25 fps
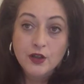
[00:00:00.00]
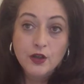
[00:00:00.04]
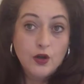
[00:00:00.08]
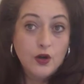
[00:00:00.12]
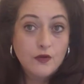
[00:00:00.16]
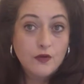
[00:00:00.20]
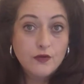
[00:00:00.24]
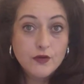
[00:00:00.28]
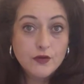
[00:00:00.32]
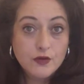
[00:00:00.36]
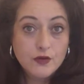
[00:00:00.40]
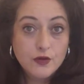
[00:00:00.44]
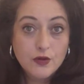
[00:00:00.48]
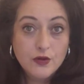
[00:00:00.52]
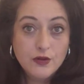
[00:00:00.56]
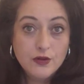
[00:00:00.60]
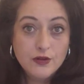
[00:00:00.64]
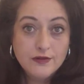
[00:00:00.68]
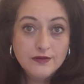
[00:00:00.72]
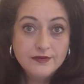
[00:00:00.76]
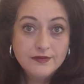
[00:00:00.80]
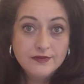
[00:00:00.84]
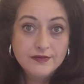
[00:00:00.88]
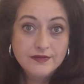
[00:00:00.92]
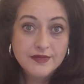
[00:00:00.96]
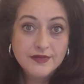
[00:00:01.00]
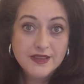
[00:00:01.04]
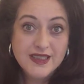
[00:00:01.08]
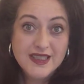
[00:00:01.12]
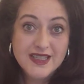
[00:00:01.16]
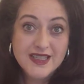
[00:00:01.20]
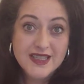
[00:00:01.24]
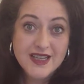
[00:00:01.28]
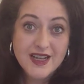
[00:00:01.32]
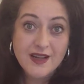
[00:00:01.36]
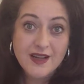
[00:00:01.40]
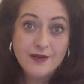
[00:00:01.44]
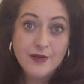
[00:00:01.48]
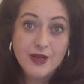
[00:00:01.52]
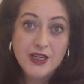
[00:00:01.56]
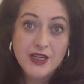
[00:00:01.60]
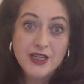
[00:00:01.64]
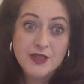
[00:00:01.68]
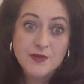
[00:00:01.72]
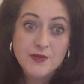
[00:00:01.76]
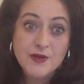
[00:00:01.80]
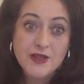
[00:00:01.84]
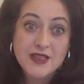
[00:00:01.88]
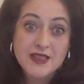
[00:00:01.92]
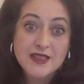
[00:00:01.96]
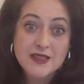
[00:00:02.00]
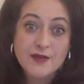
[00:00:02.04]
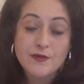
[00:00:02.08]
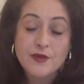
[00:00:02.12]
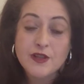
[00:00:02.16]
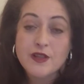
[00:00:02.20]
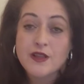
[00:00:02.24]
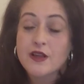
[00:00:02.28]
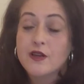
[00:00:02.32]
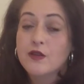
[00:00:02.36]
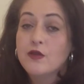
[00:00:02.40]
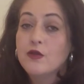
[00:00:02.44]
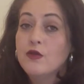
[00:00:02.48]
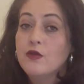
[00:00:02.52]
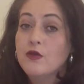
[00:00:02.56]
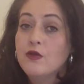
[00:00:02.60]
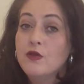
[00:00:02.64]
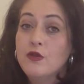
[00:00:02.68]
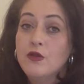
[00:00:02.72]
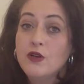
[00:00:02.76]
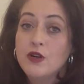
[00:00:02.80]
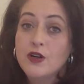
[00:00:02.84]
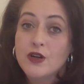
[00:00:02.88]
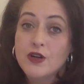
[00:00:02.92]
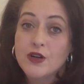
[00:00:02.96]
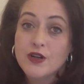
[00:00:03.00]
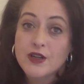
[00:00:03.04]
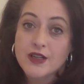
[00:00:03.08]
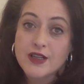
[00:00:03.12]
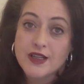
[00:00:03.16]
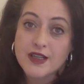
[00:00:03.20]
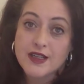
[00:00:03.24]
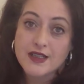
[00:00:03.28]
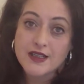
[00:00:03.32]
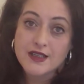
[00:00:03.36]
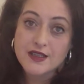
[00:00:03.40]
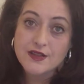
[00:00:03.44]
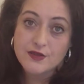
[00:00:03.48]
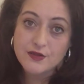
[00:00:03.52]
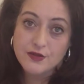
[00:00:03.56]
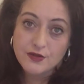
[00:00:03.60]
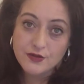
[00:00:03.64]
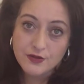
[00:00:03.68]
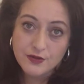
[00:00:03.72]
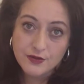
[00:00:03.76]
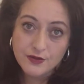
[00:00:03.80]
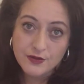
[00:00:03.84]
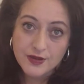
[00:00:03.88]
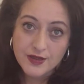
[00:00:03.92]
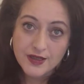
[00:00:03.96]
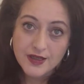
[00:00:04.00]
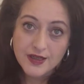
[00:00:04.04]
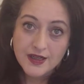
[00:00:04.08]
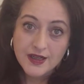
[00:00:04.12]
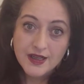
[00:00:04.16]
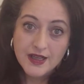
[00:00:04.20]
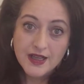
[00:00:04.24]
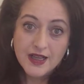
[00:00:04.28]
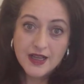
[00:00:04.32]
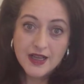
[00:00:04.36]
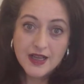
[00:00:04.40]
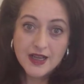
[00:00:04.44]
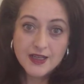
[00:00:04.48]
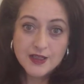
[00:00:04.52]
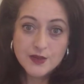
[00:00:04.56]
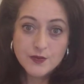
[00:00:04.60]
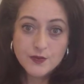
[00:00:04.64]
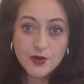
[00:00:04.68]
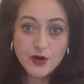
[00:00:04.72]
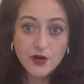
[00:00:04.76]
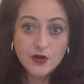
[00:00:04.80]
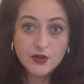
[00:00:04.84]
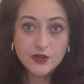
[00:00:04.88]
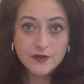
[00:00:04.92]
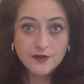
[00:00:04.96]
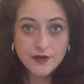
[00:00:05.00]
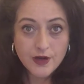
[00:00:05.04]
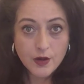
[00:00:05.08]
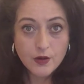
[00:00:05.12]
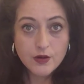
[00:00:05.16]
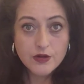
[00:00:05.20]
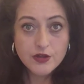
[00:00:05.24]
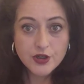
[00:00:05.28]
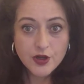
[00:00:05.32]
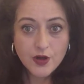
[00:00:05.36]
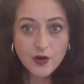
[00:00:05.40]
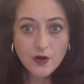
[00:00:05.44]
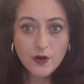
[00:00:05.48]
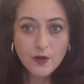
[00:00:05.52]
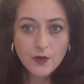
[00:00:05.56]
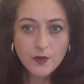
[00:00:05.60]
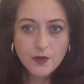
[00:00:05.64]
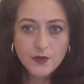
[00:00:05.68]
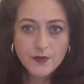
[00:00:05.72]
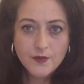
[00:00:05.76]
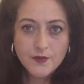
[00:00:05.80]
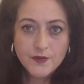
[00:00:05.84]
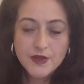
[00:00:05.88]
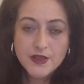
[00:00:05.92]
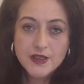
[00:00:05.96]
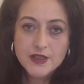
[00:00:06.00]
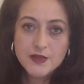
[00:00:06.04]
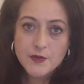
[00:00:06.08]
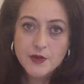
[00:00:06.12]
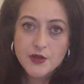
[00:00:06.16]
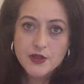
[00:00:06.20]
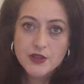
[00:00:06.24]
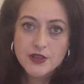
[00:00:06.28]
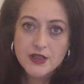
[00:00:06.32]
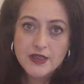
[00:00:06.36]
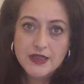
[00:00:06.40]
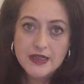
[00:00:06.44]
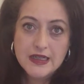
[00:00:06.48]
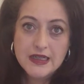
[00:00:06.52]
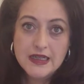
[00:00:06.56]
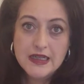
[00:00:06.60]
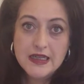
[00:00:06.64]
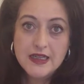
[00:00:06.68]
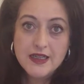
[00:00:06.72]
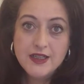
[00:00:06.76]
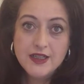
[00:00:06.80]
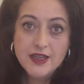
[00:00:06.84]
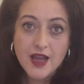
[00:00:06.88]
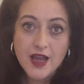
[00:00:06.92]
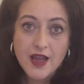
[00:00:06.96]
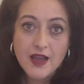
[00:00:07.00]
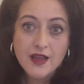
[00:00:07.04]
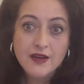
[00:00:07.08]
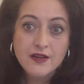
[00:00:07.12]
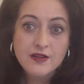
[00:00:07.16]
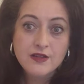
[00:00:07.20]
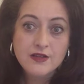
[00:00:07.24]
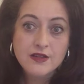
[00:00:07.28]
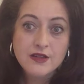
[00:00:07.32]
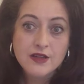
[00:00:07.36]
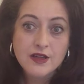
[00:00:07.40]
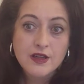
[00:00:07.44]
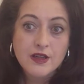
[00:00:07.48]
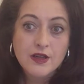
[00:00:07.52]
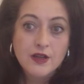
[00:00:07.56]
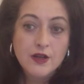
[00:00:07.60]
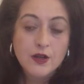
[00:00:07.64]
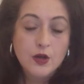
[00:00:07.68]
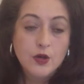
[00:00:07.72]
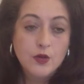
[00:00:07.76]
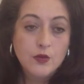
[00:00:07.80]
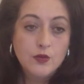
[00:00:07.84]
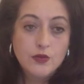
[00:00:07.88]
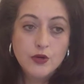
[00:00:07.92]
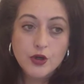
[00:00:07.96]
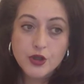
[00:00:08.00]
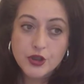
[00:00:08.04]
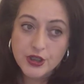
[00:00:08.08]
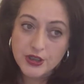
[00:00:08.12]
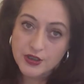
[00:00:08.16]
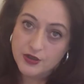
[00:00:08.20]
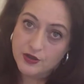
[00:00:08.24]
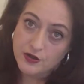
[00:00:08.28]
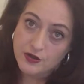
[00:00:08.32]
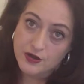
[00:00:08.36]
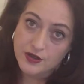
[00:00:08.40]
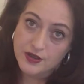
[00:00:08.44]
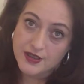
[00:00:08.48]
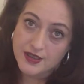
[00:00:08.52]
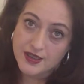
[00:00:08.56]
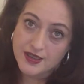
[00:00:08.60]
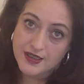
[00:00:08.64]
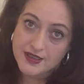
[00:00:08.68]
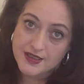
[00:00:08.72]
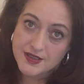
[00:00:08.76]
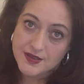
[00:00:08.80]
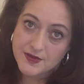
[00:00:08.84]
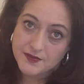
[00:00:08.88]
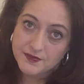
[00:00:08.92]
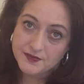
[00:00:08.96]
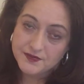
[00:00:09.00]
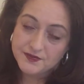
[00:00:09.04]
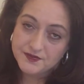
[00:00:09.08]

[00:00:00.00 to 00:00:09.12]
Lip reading: After all, design management is something that all architects do as part of our job, especially lead and project architects.